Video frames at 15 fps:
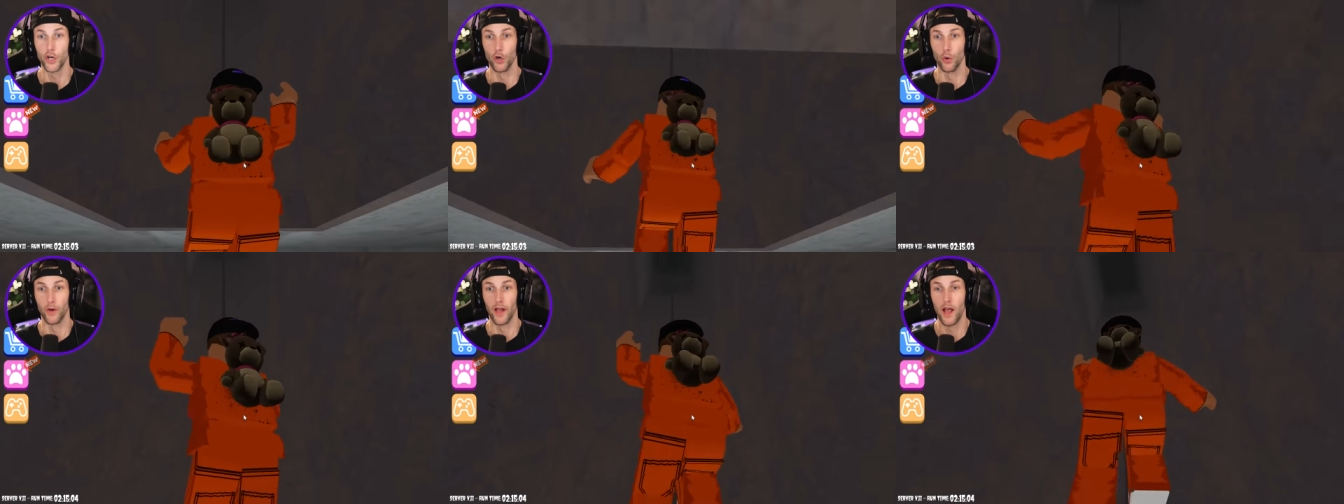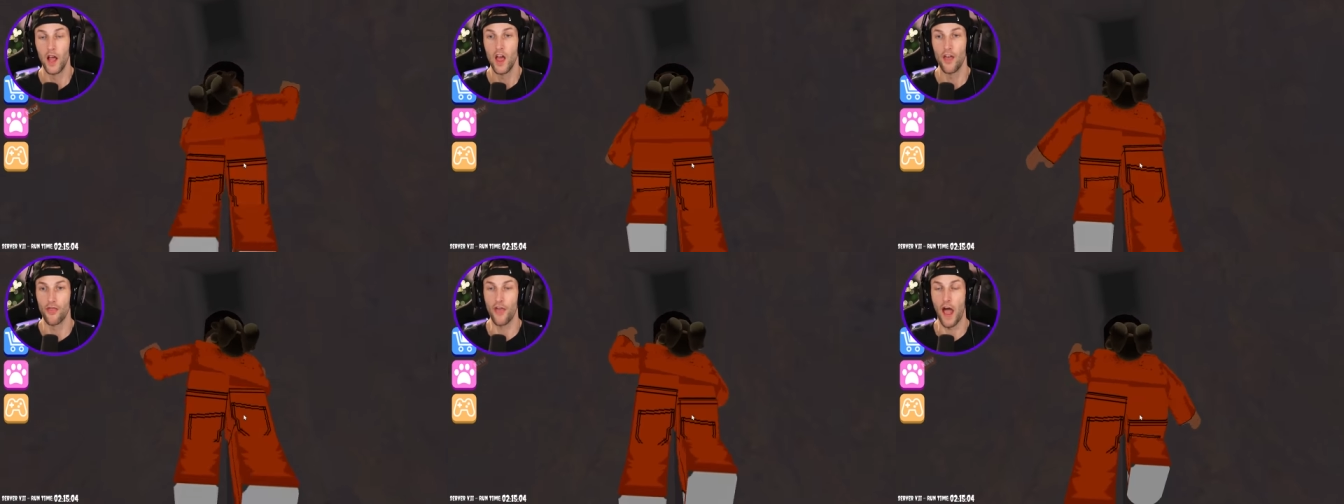dude.
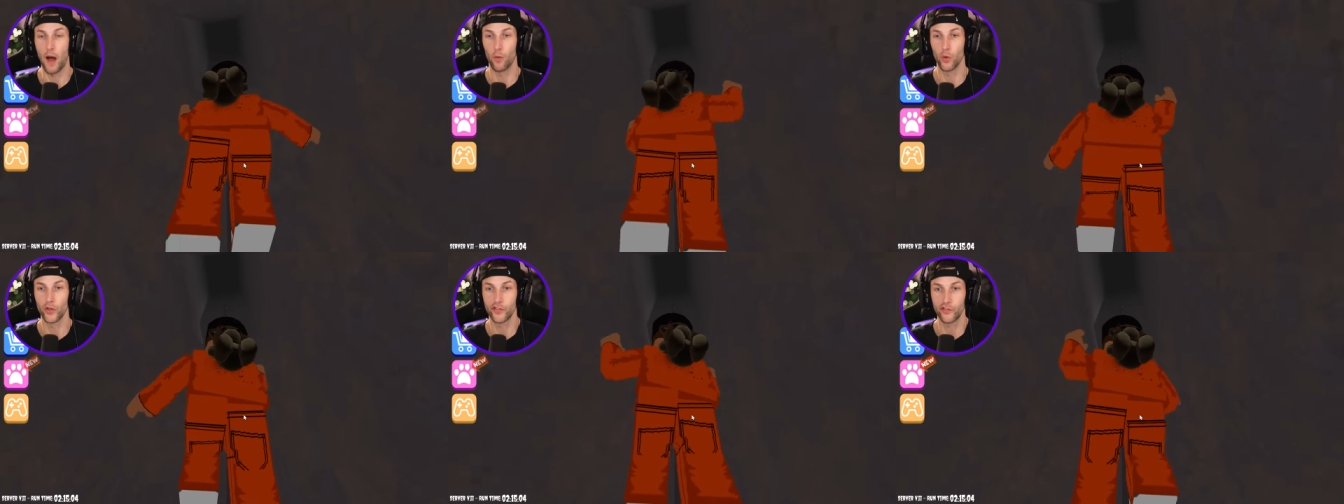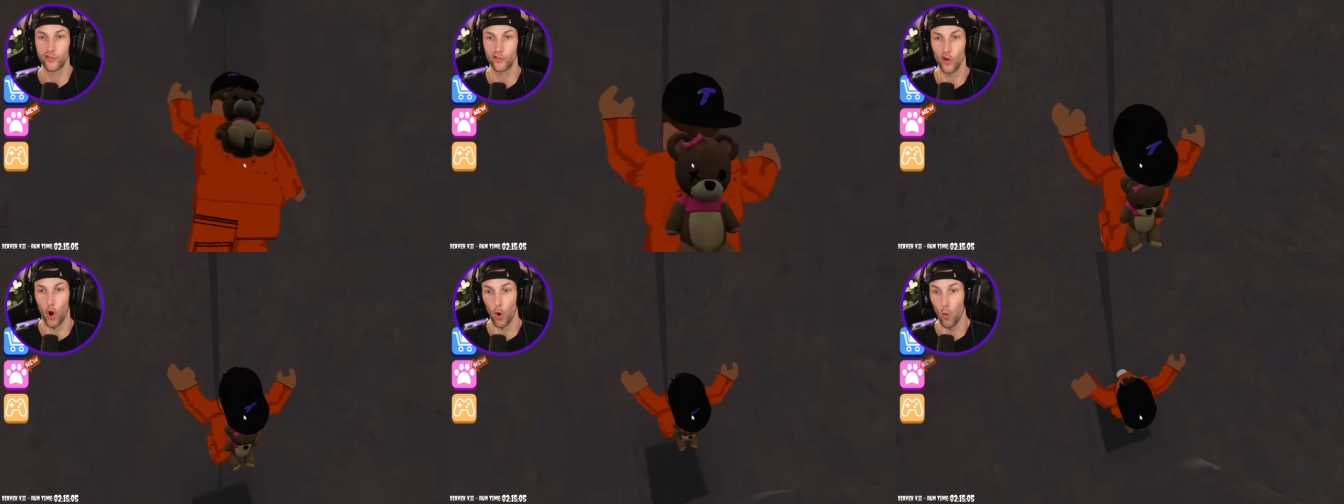That was
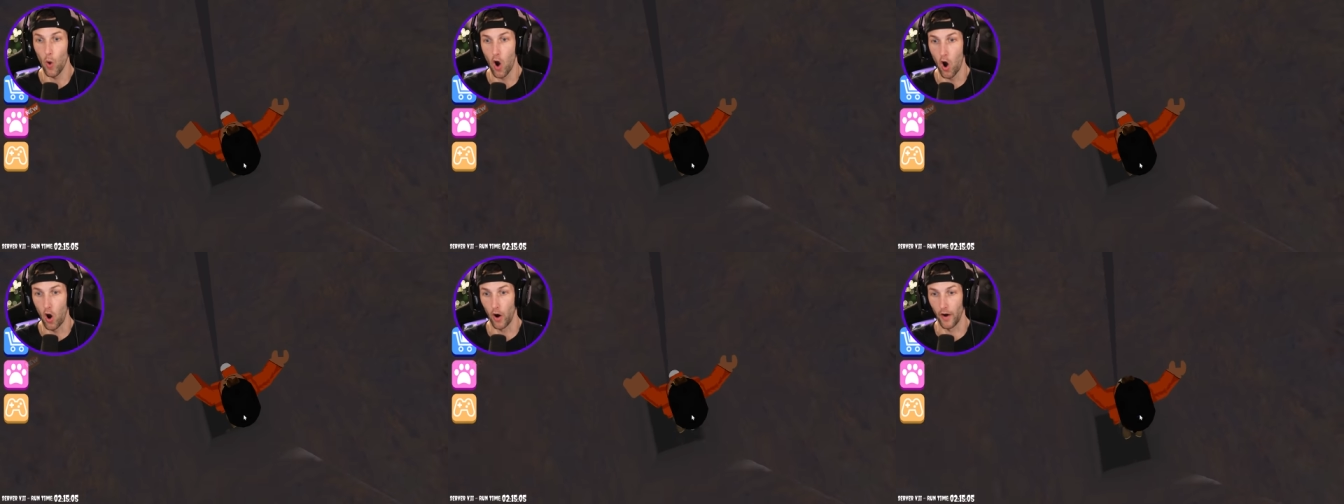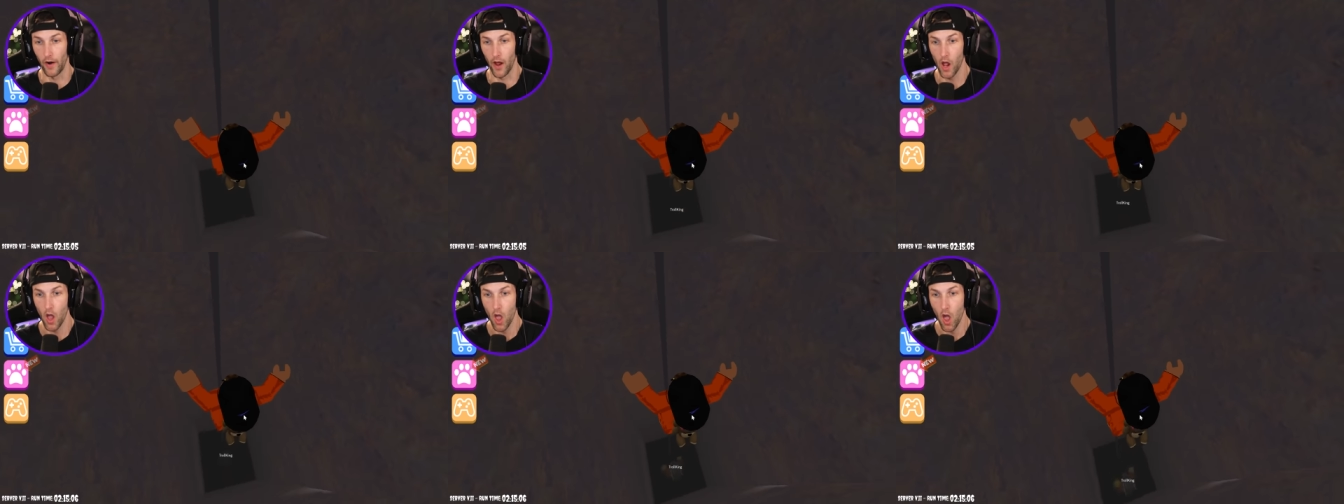so
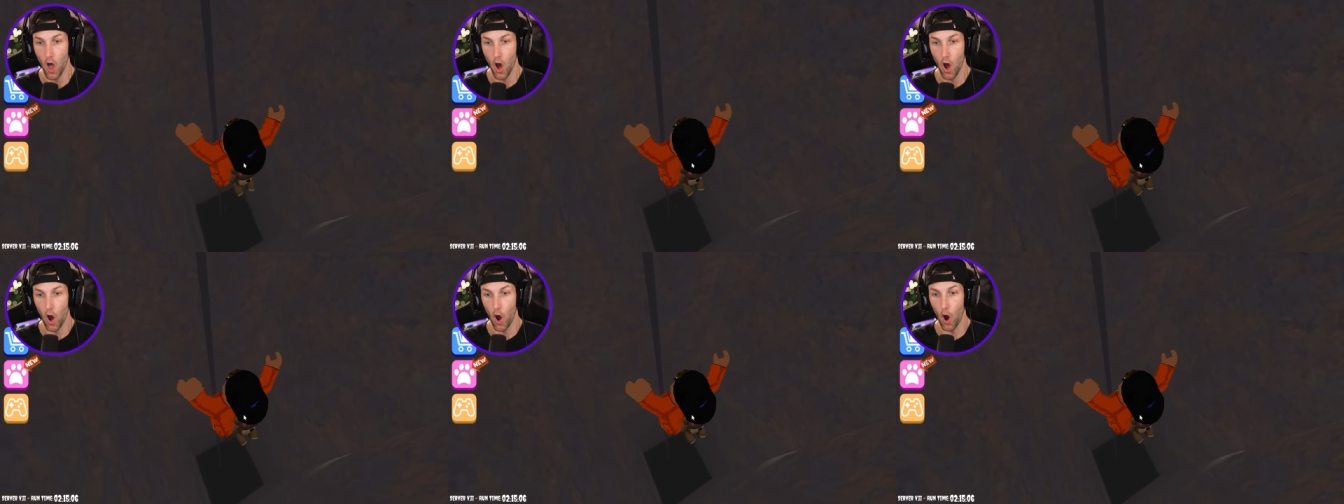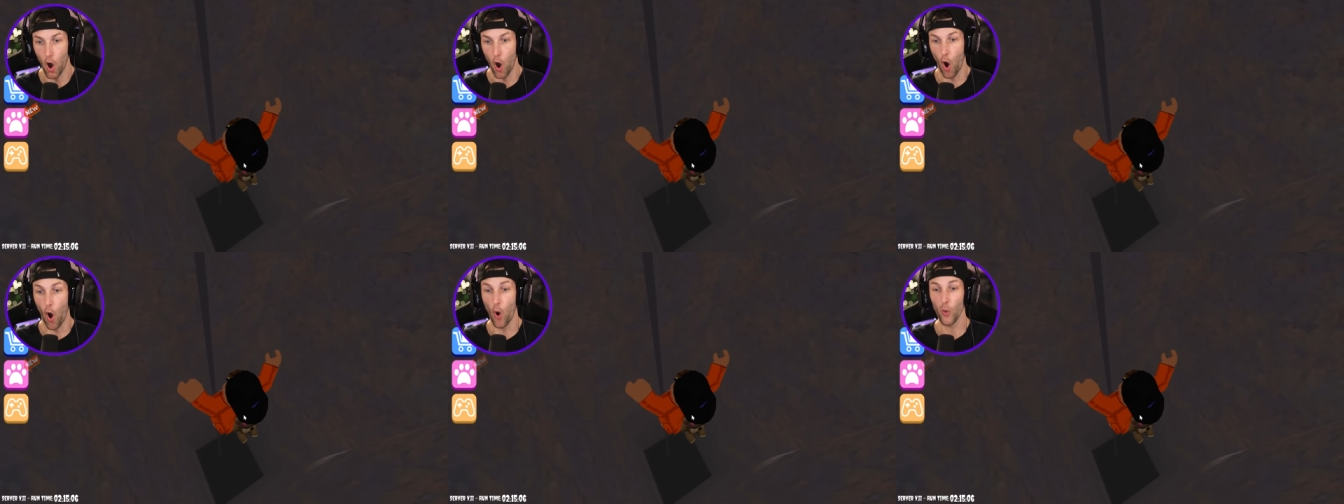hard.
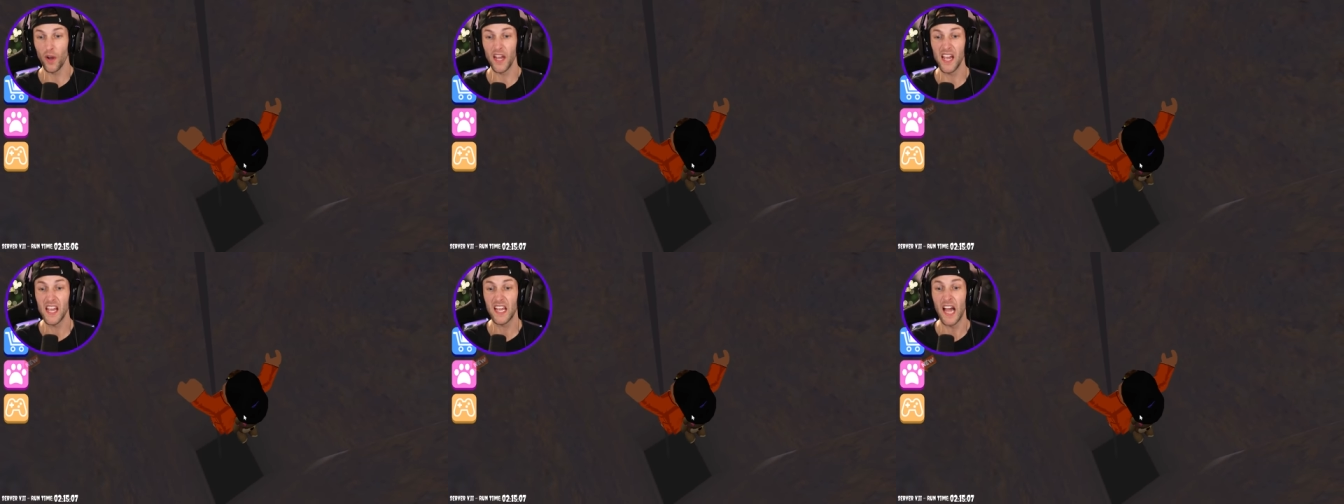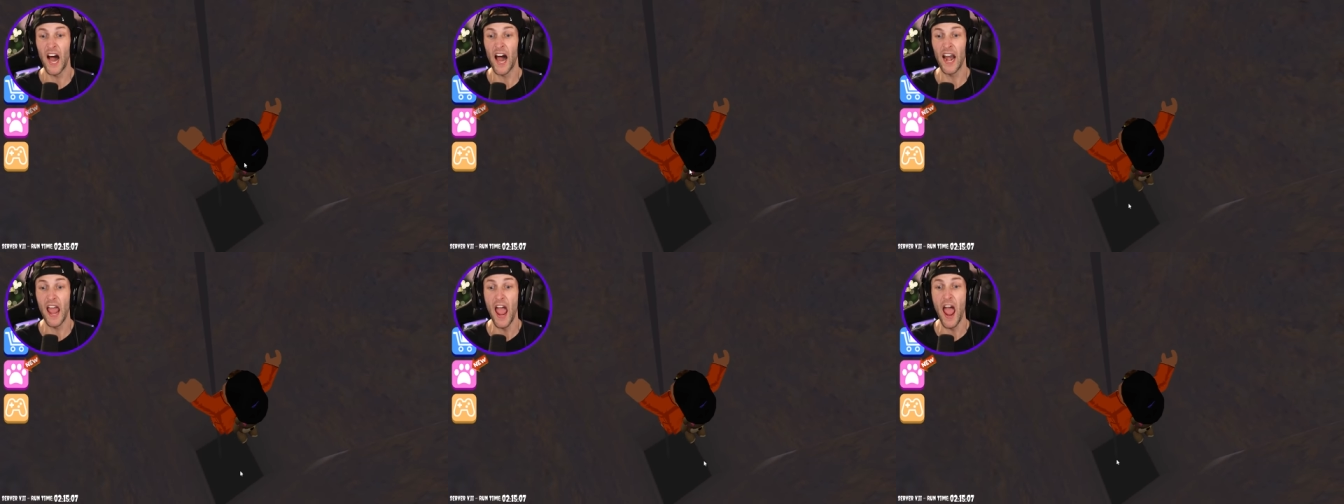Oh, he
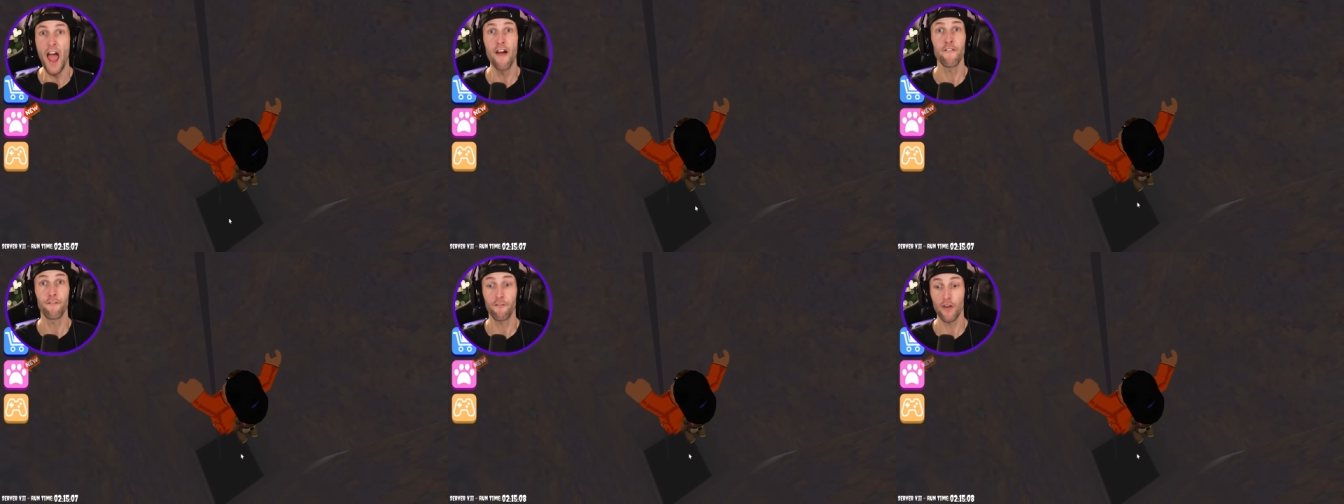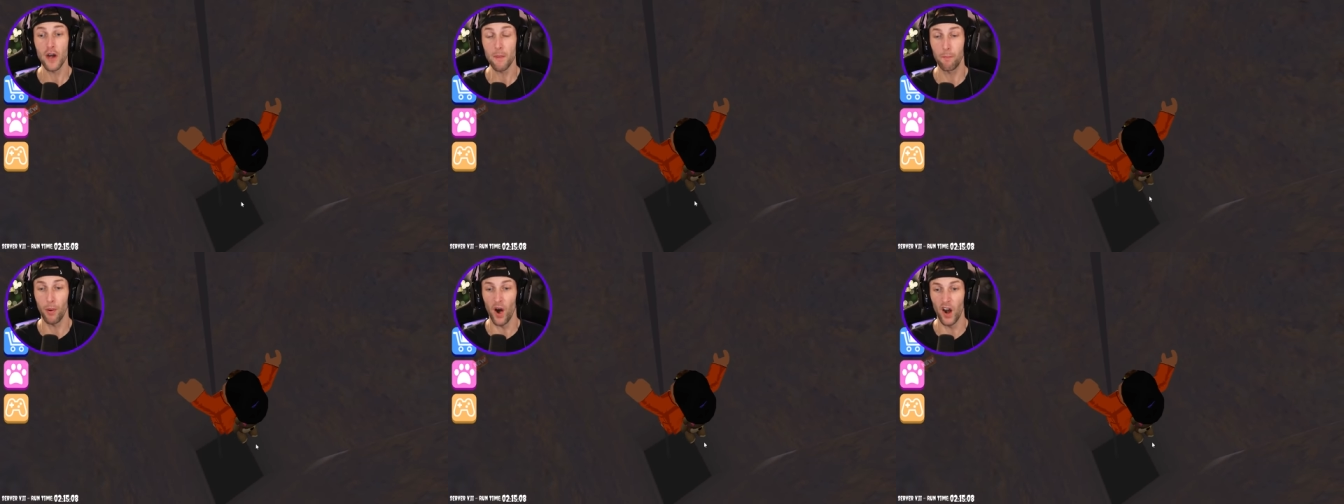got
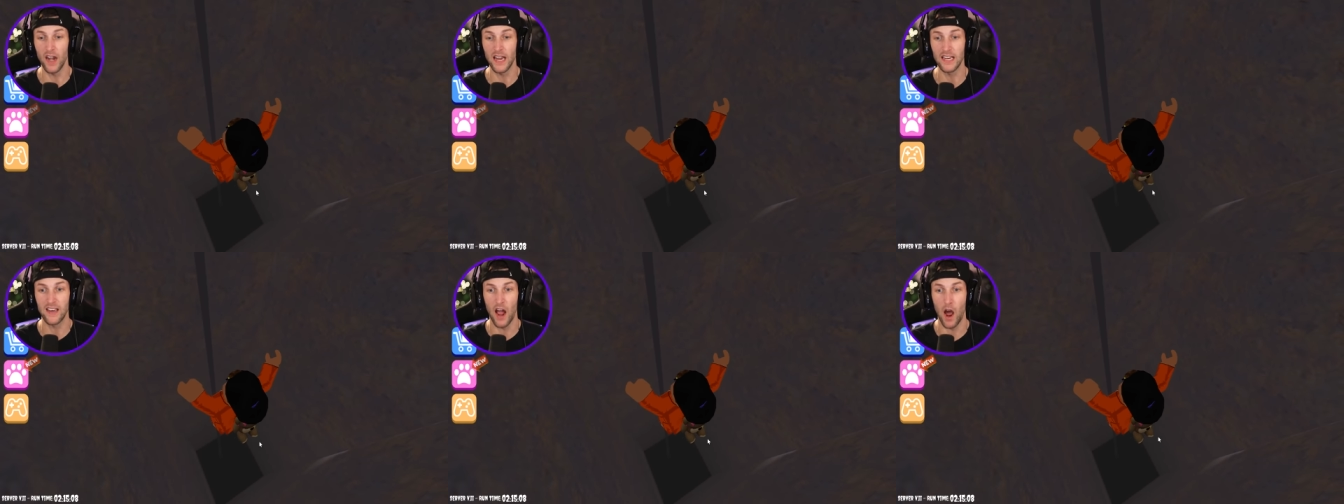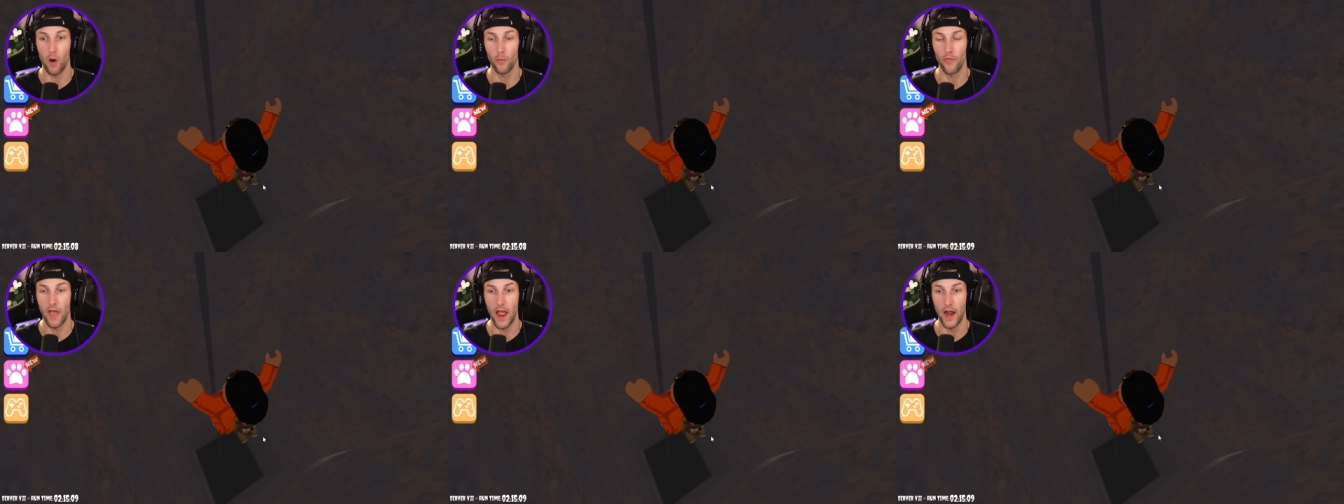everybody
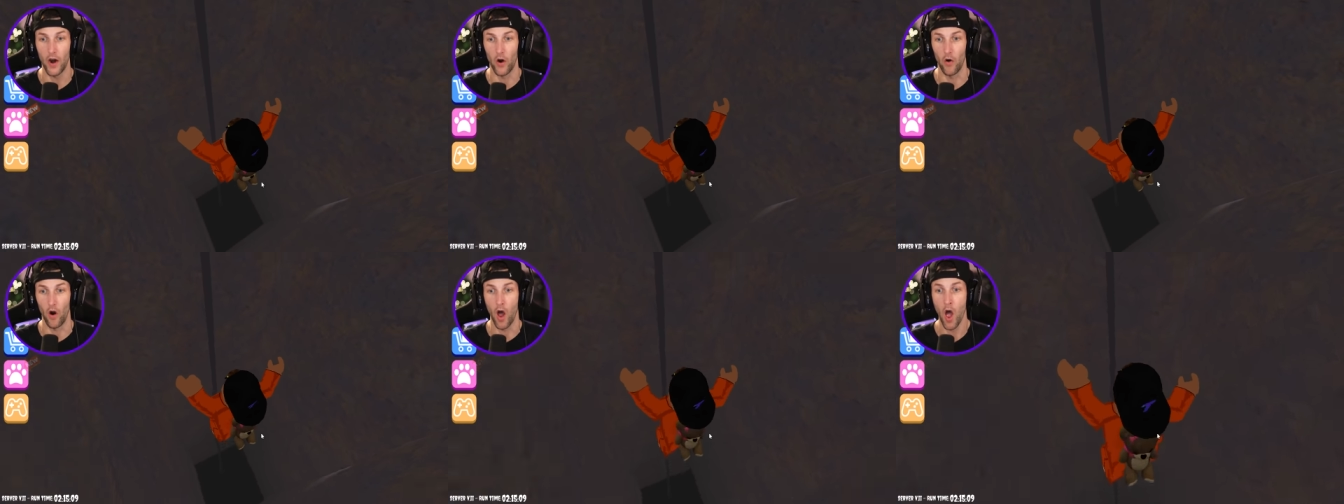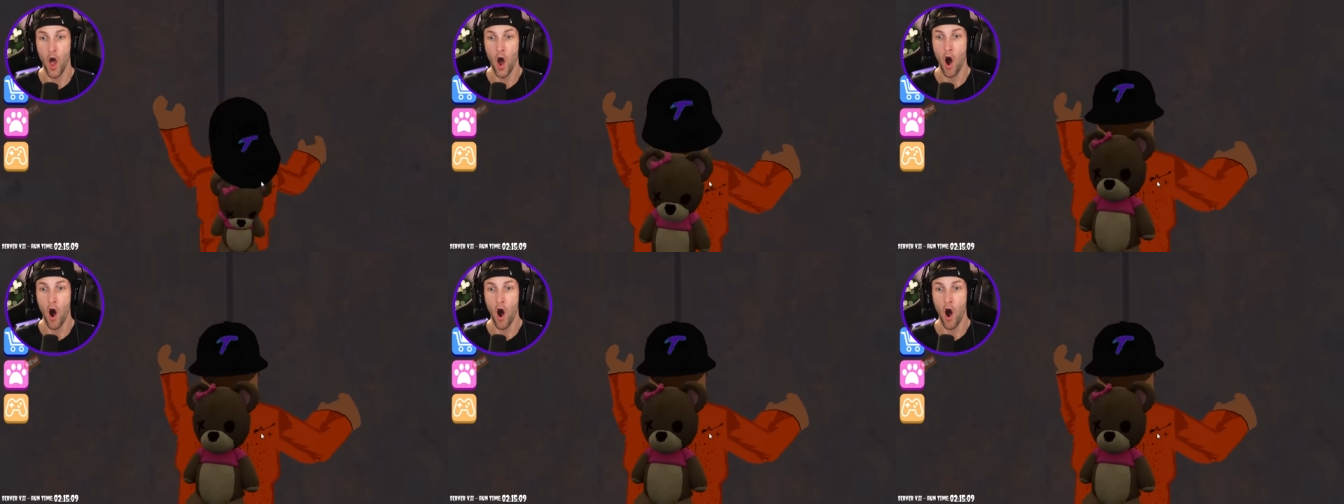down there.